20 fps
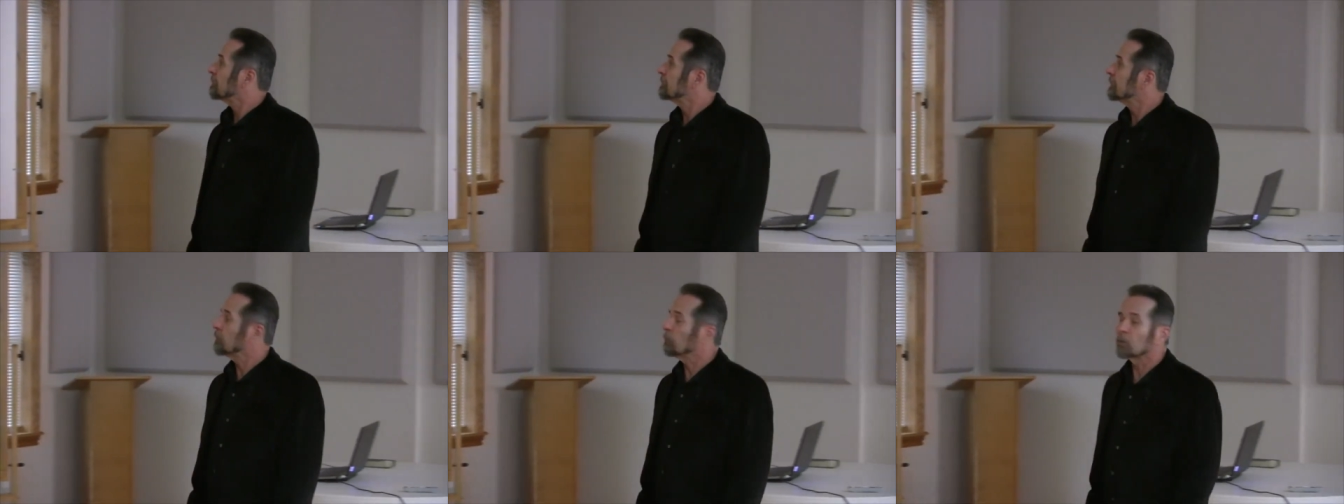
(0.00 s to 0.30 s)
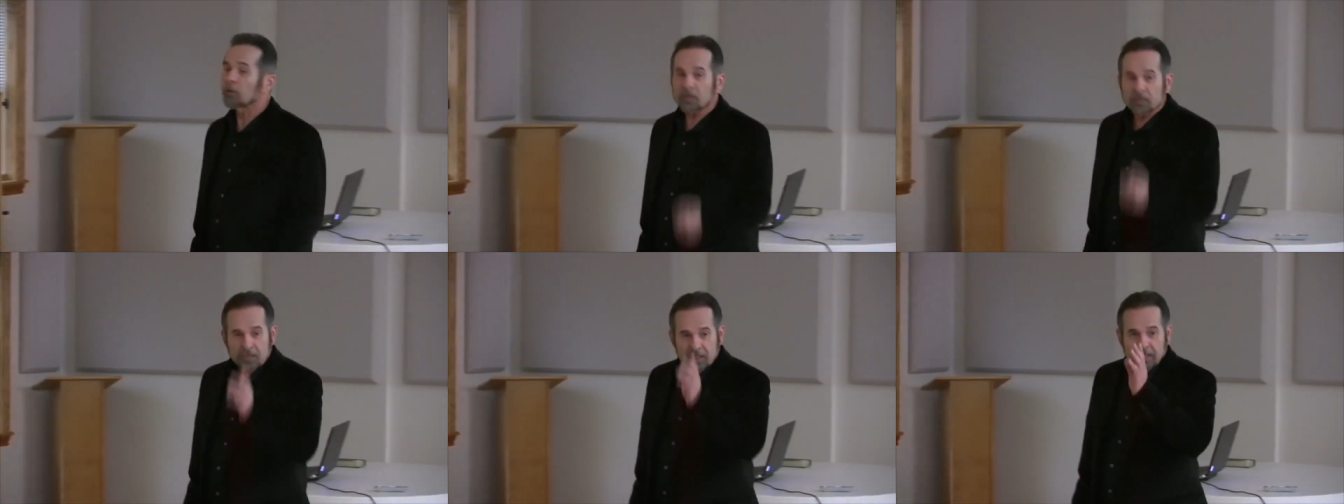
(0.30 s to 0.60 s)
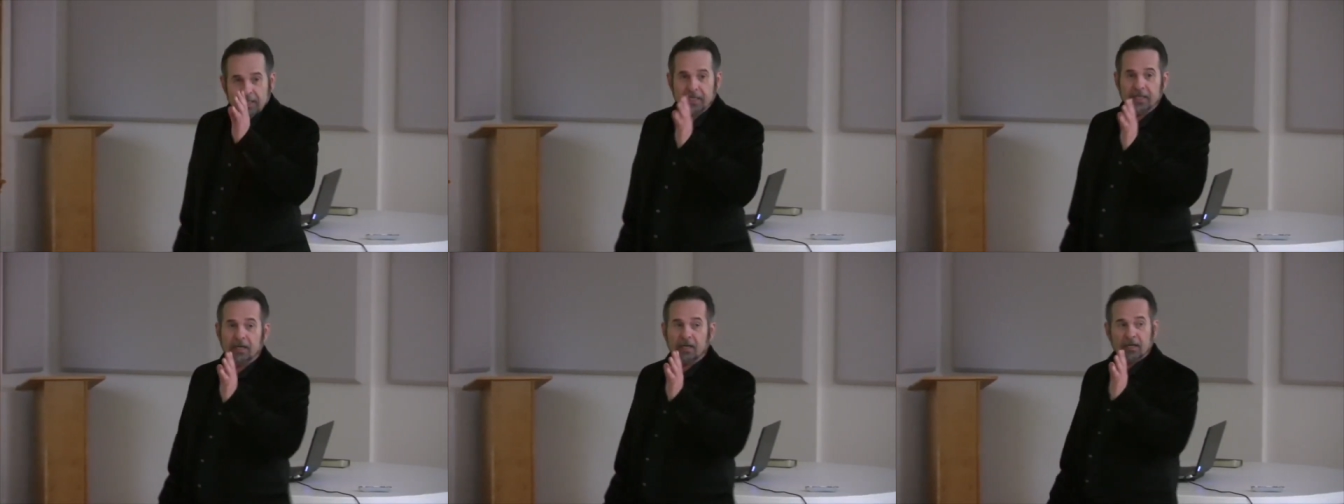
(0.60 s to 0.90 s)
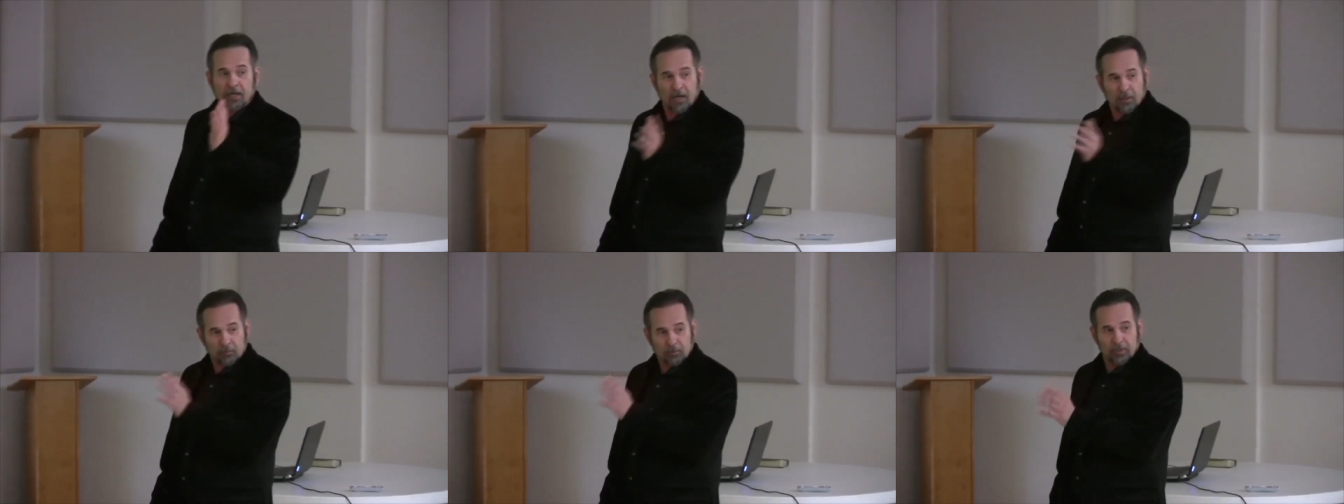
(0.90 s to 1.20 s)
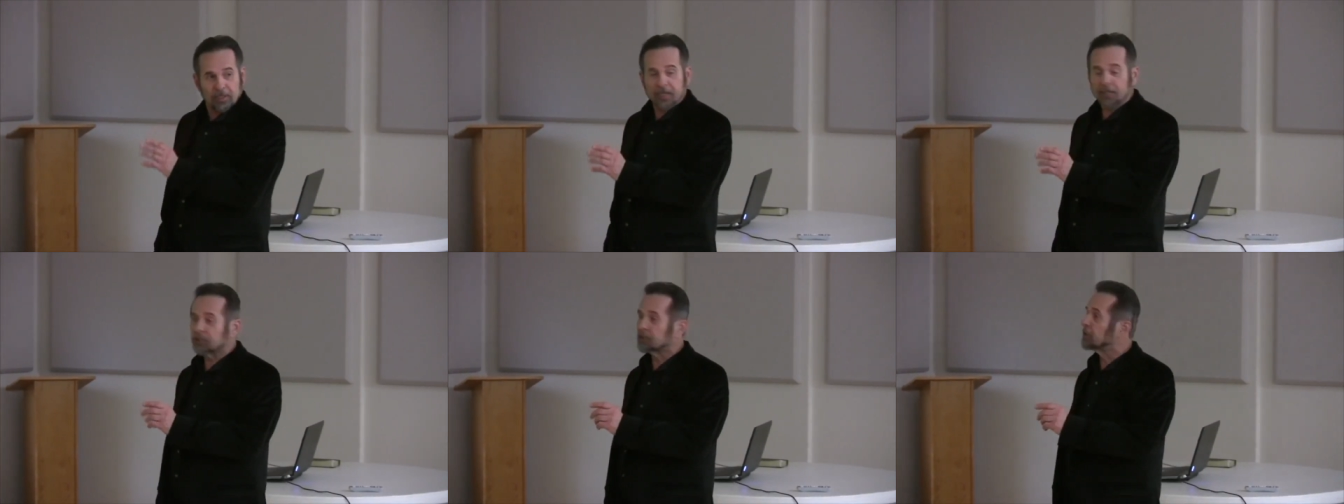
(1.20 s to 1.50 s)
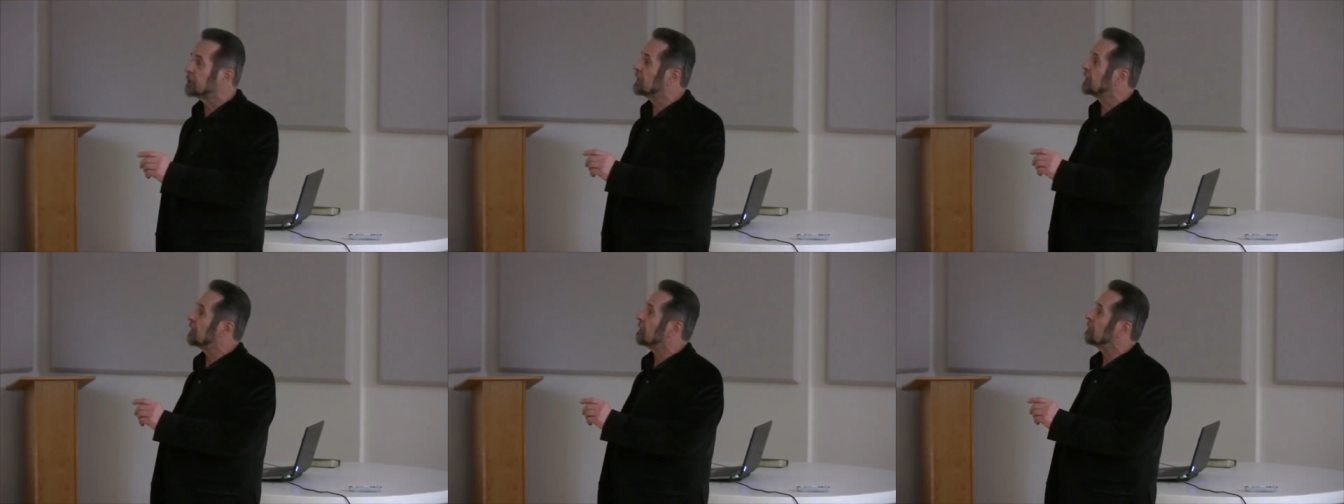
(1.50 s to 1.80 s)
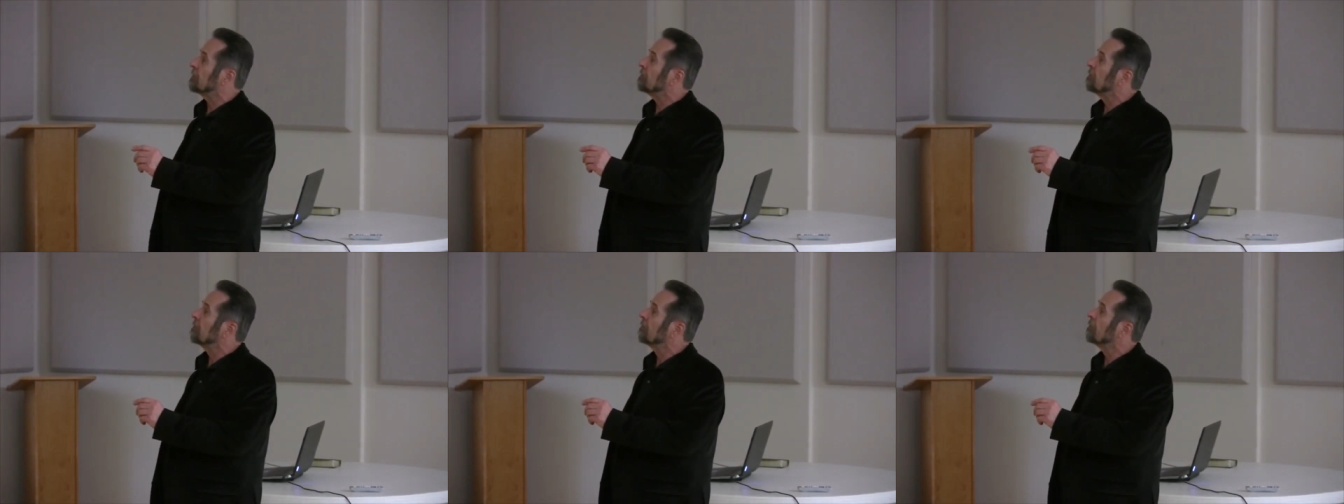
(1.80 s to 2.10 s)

Now we're going to see a contradiction here.